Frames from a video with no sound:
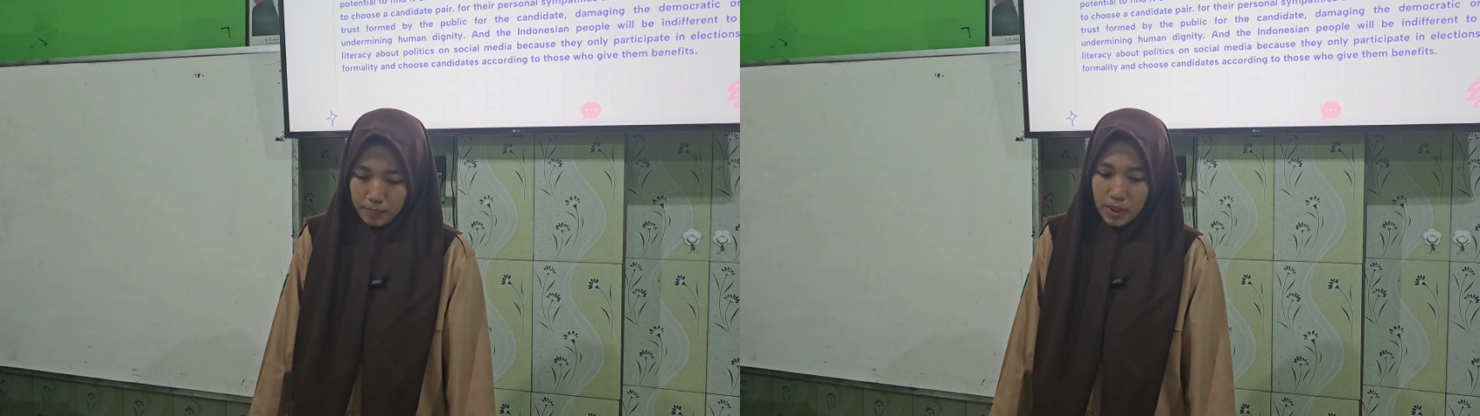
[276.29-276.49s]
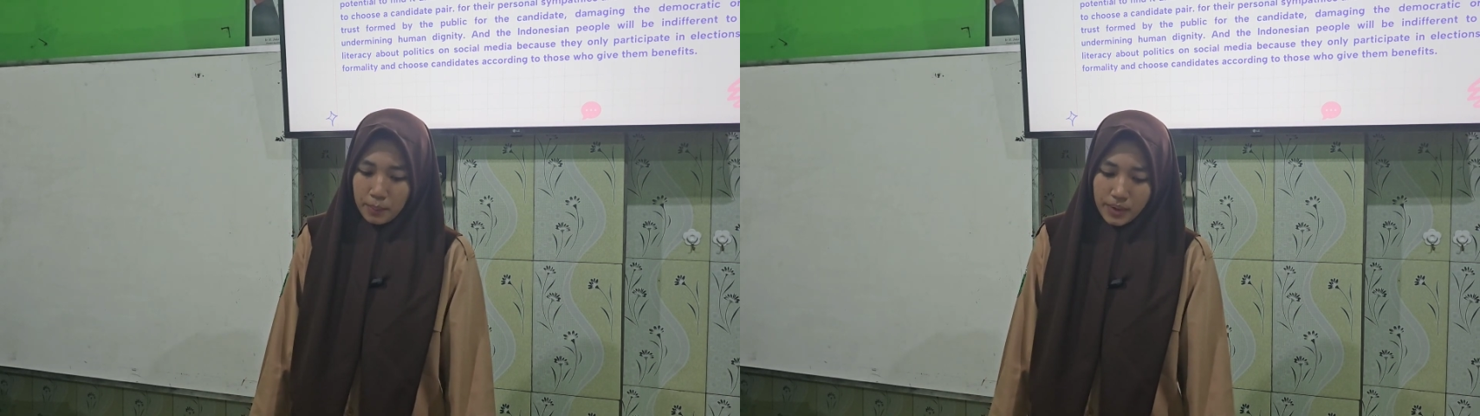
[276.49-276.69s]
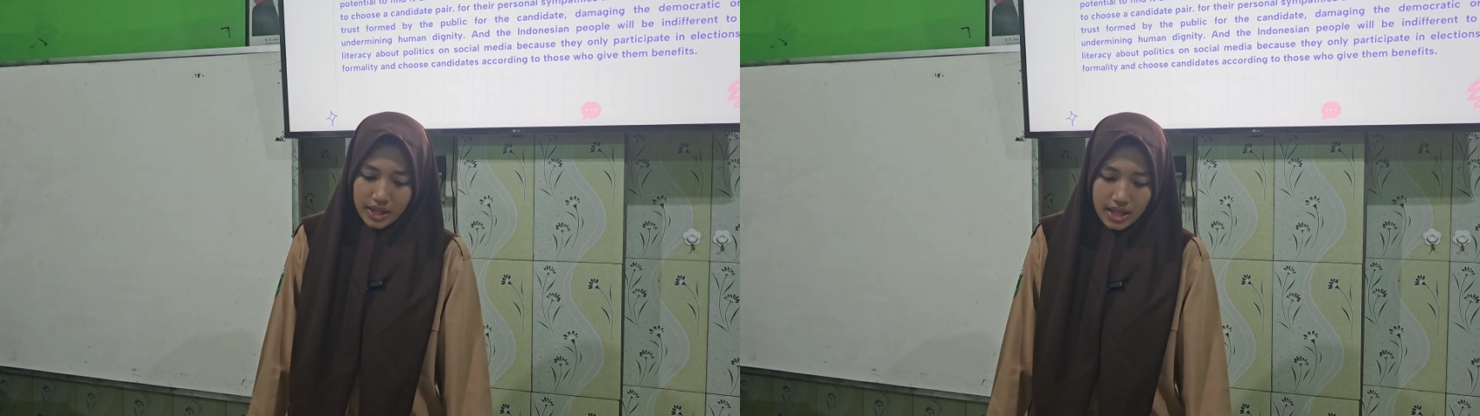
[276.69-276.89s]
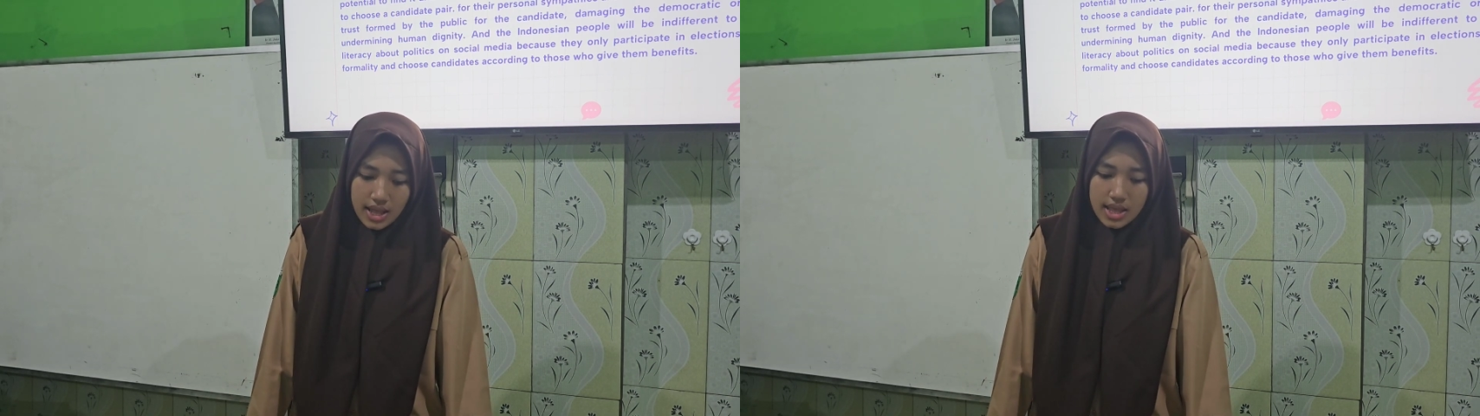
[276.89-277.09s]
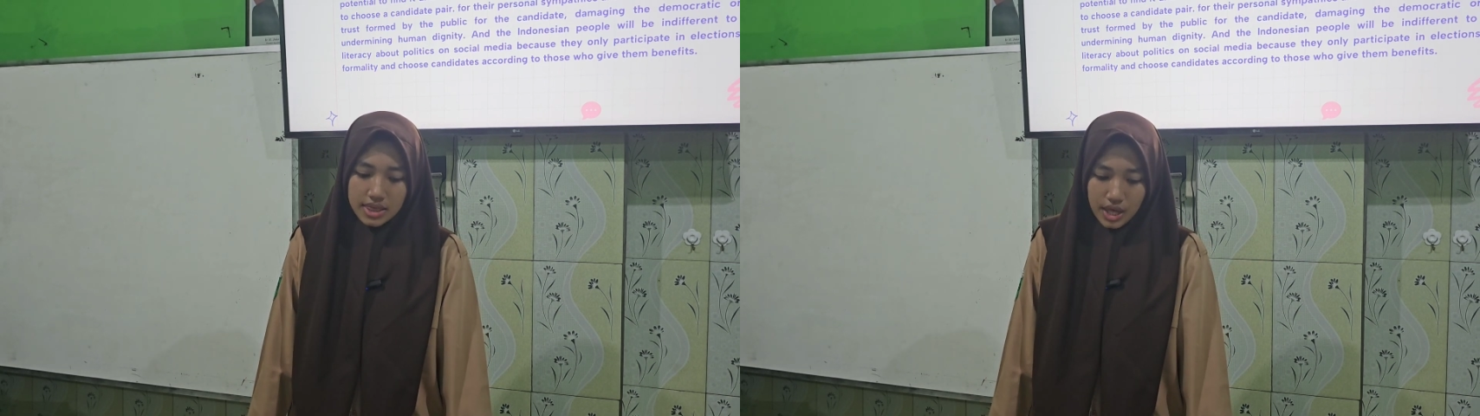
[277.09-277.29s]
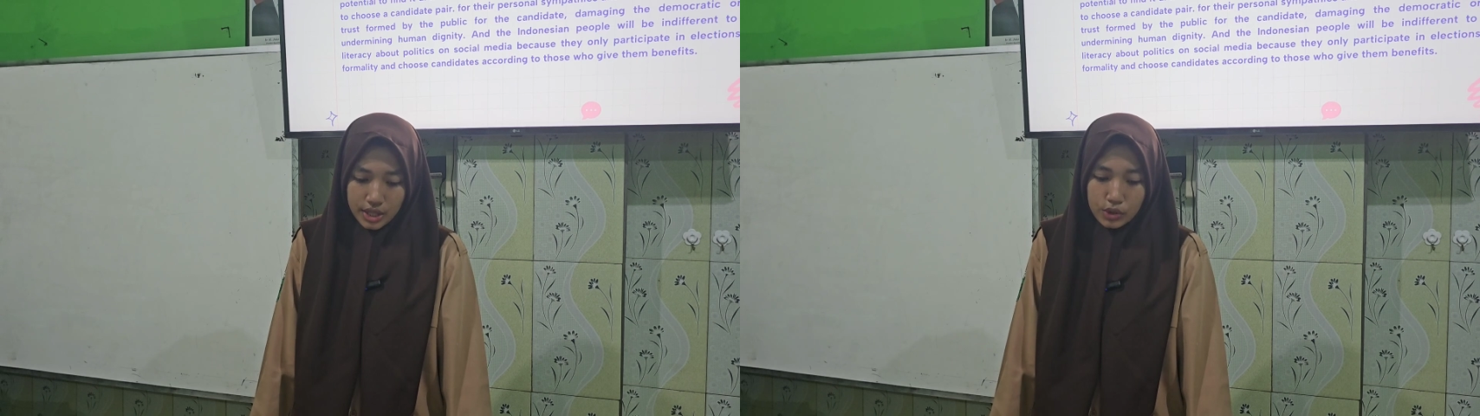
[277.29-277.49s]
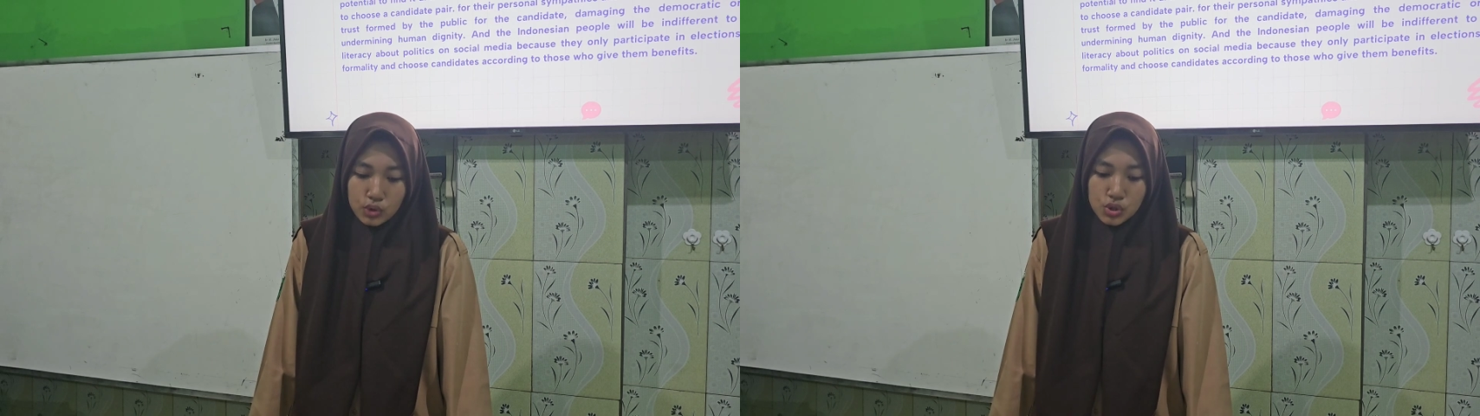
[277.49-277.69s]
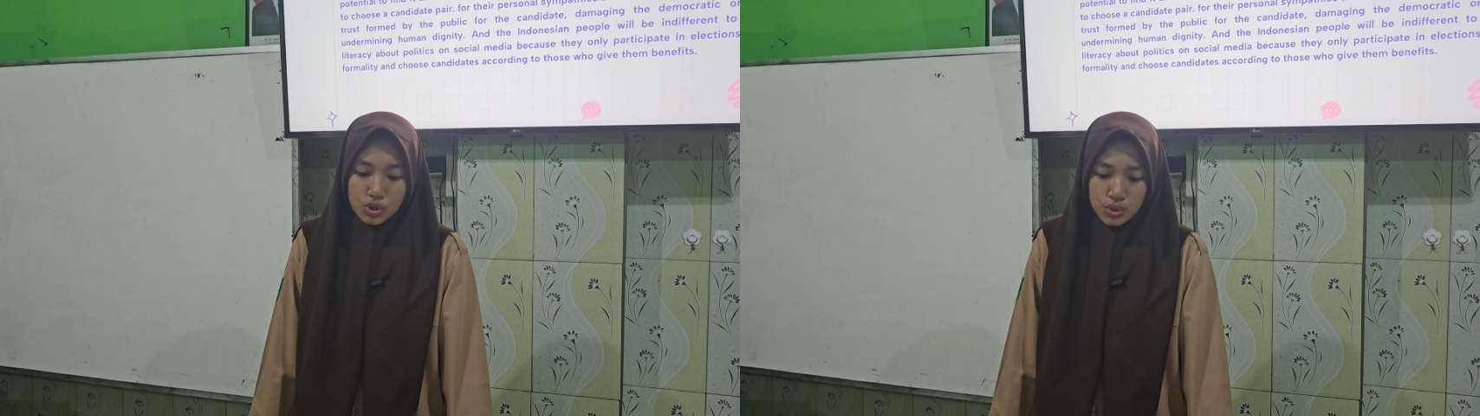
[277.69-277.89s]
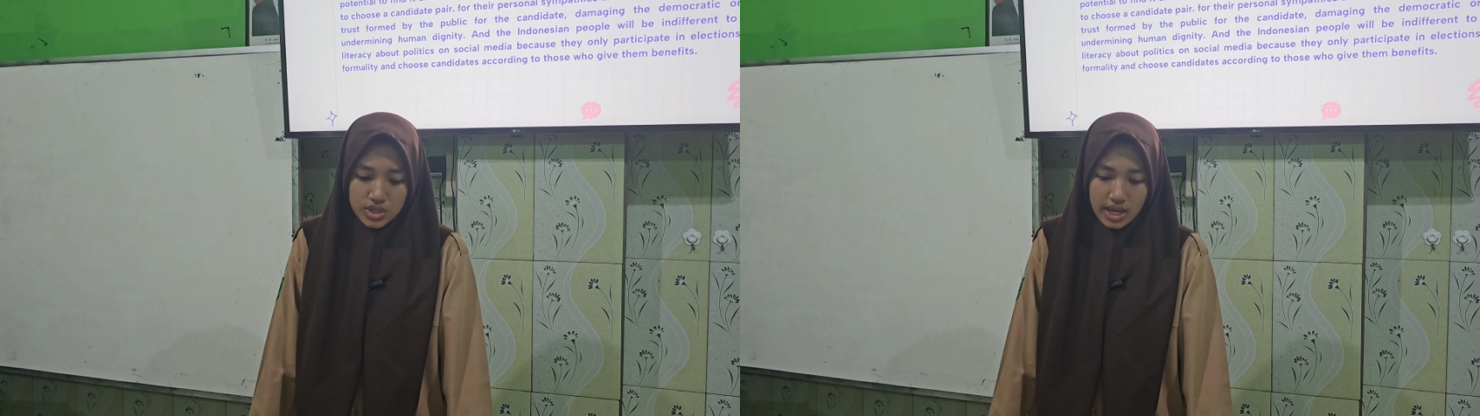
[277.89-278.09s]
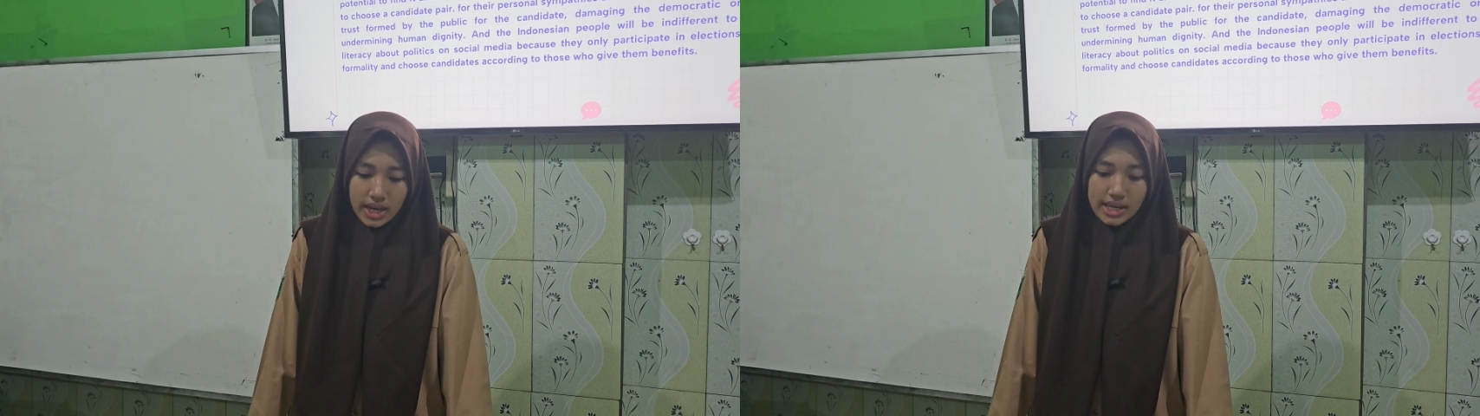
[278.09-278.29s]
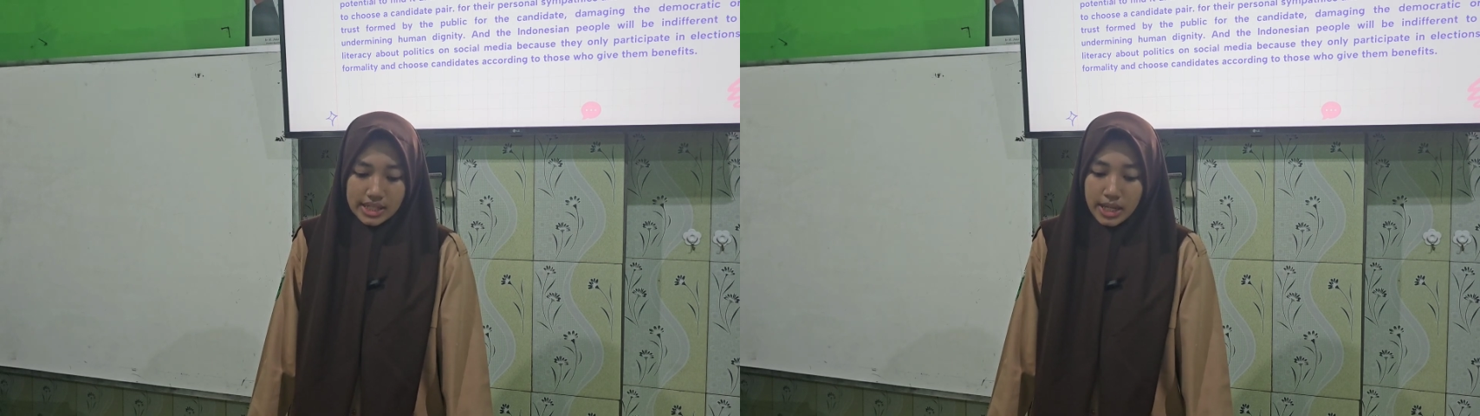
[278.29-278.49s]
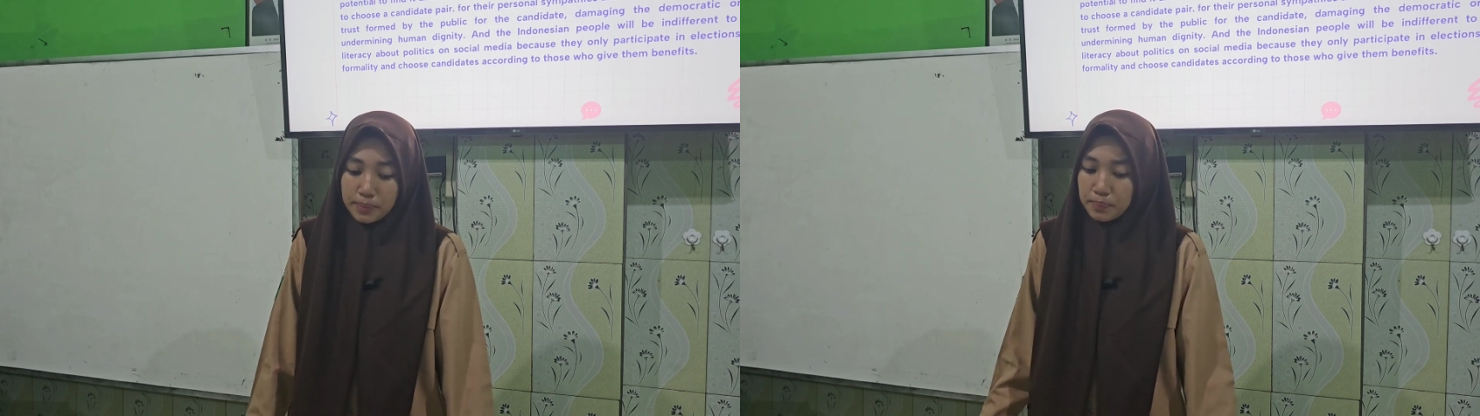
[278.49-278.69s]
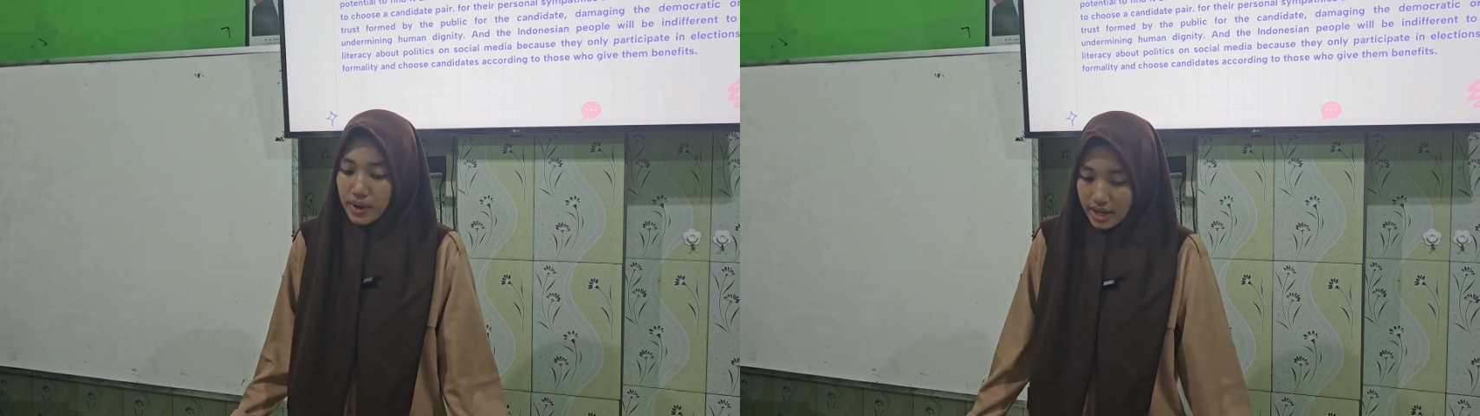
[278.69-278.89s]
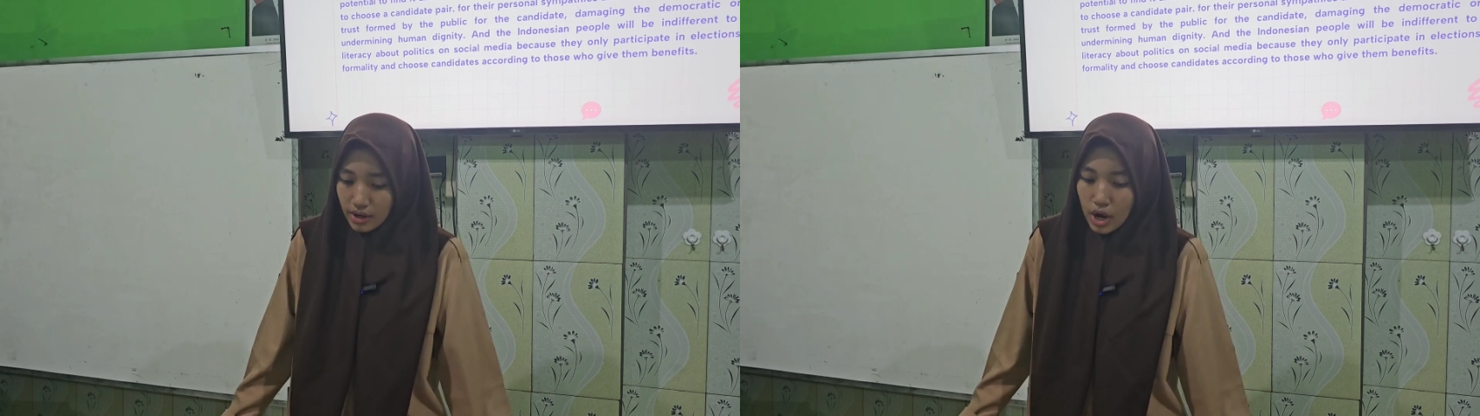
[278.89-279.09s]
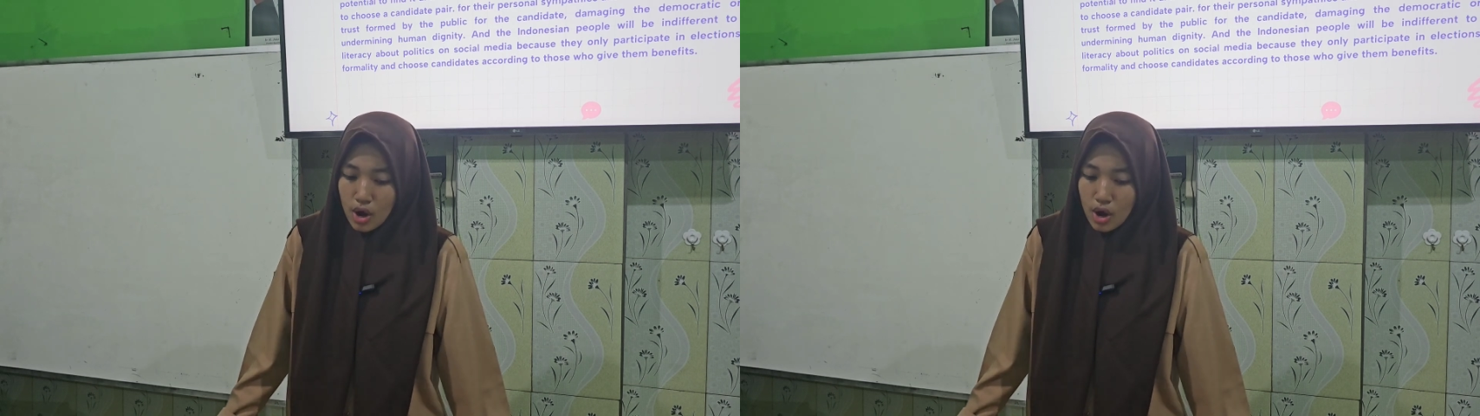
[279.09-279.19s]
People tend to choose a candidate player